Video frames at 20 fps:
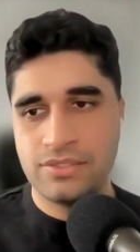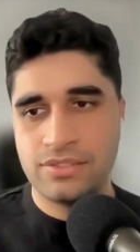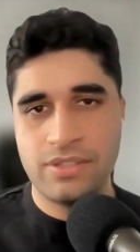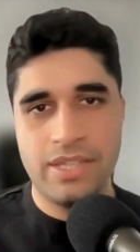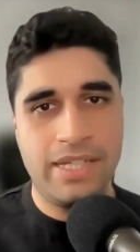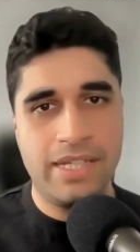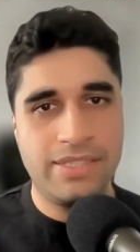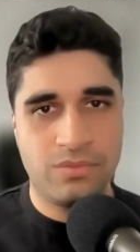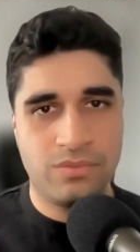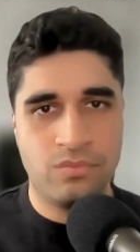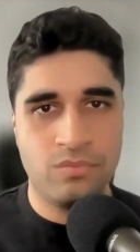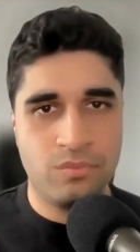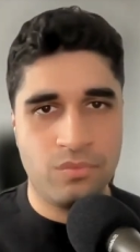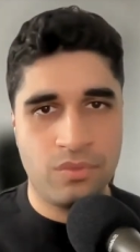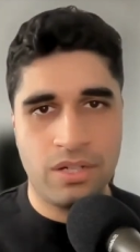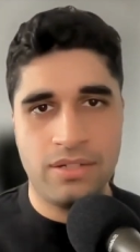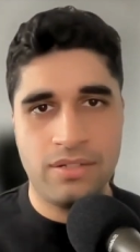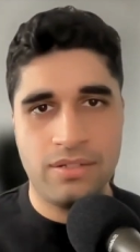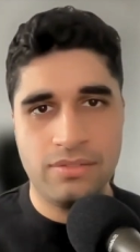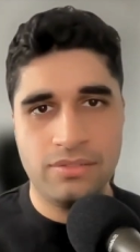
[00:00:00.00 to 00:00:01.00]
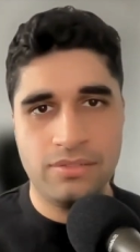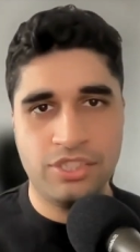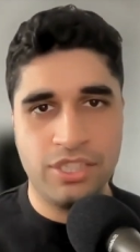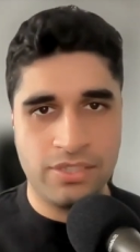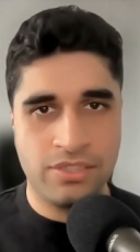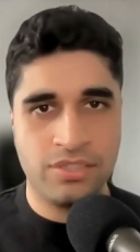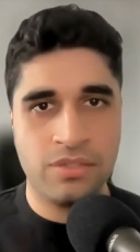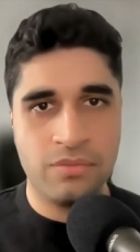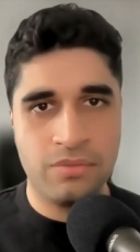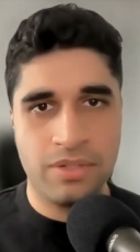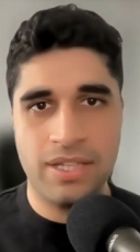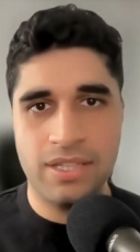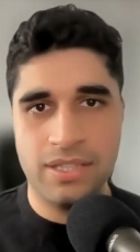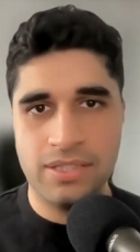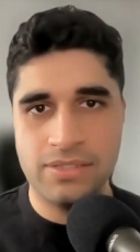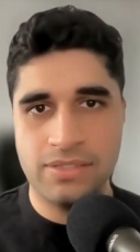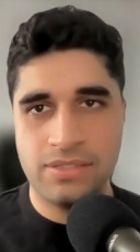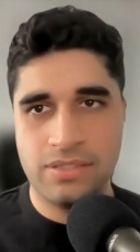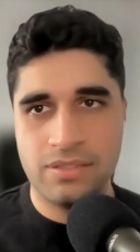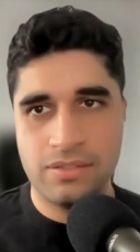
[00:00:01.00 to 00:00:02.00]
that's what gesso
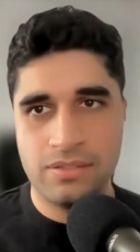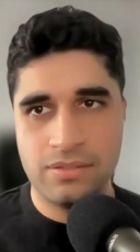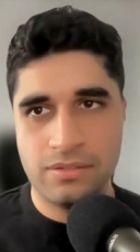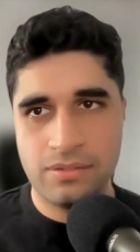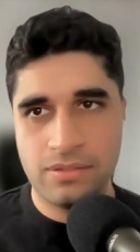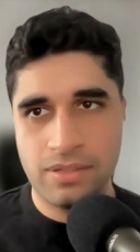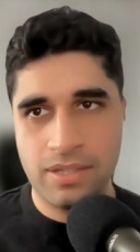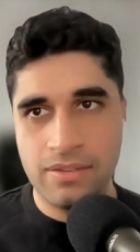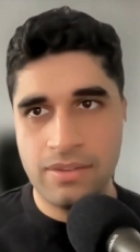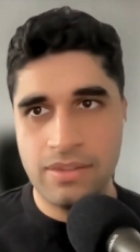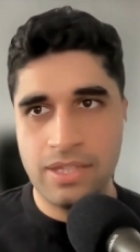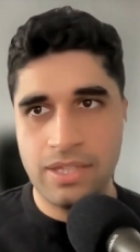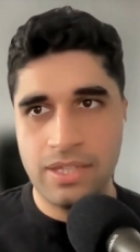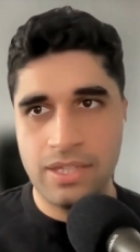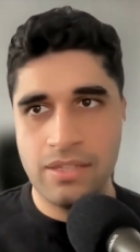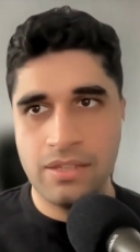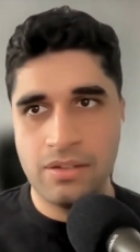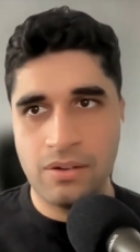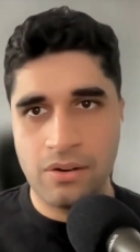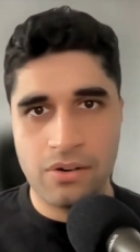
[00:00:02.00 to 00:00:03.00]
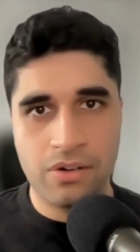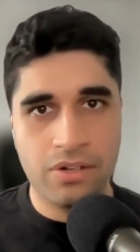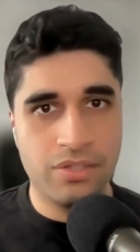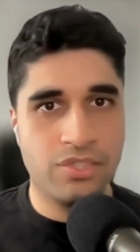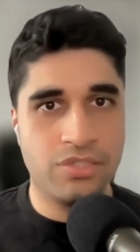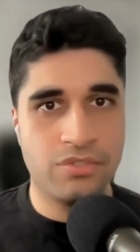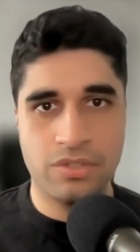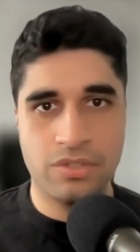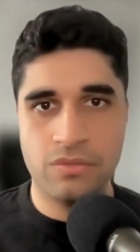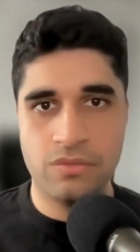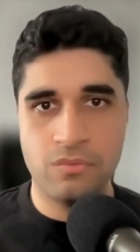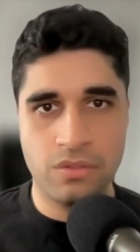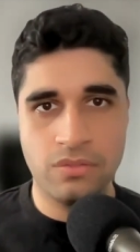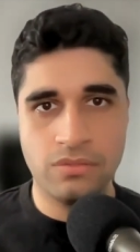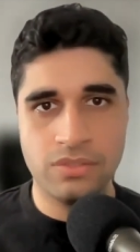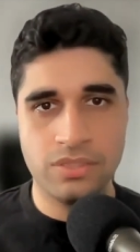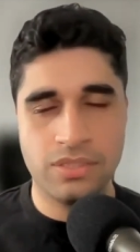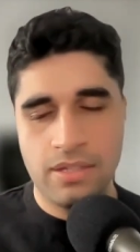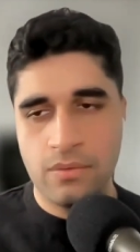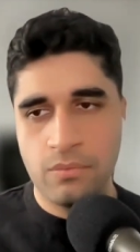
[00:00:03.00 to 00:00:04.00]
is in the artistry
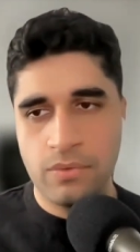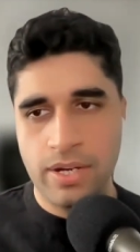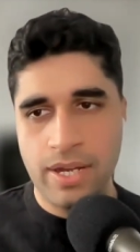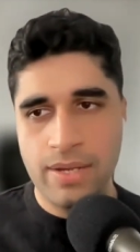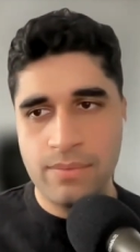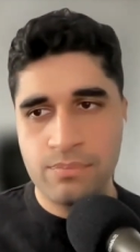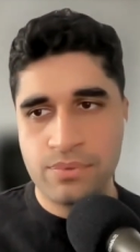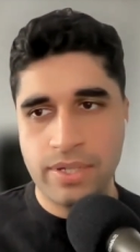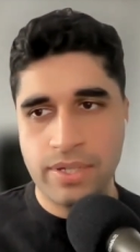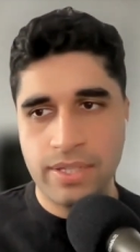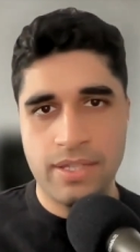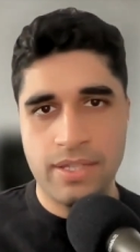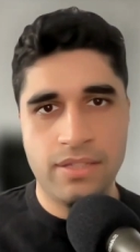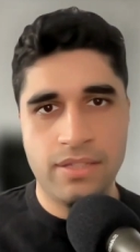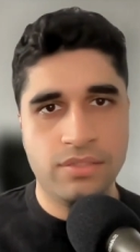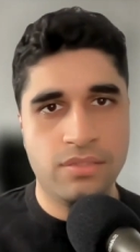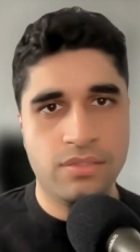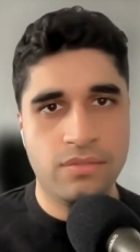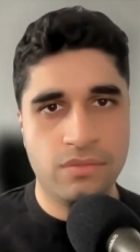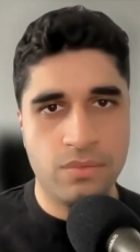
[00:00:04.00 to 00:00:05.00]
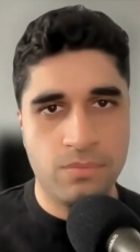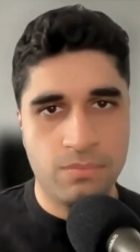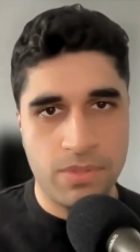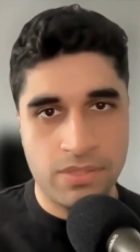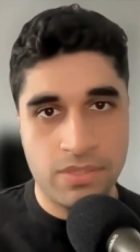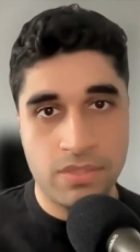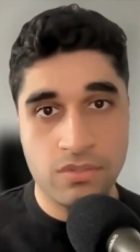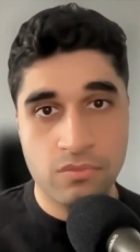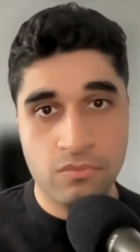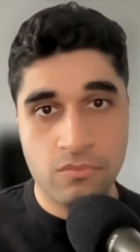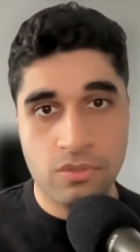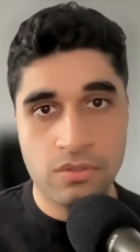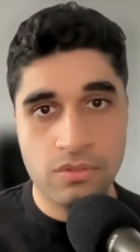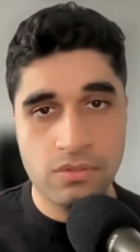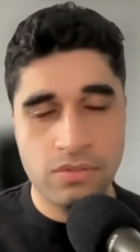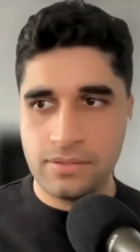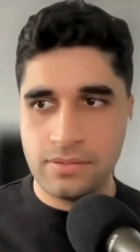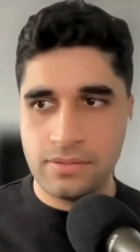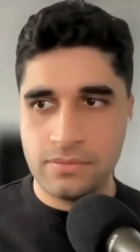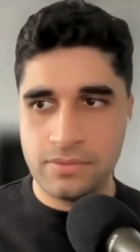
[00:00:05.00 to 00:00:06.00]
world. When I bring it into the business
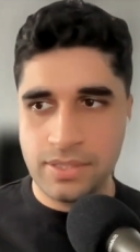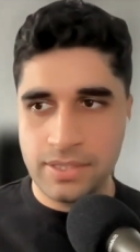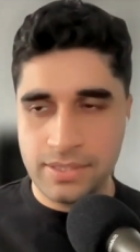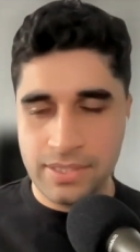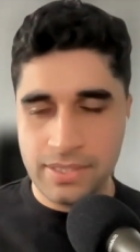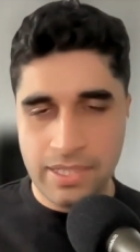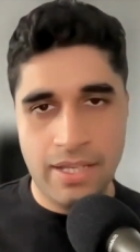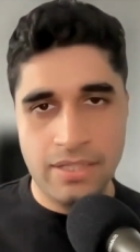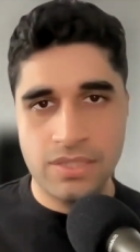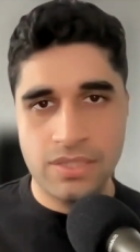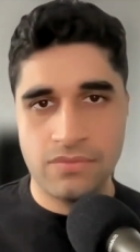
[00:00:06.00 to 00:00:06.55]
world, in the case of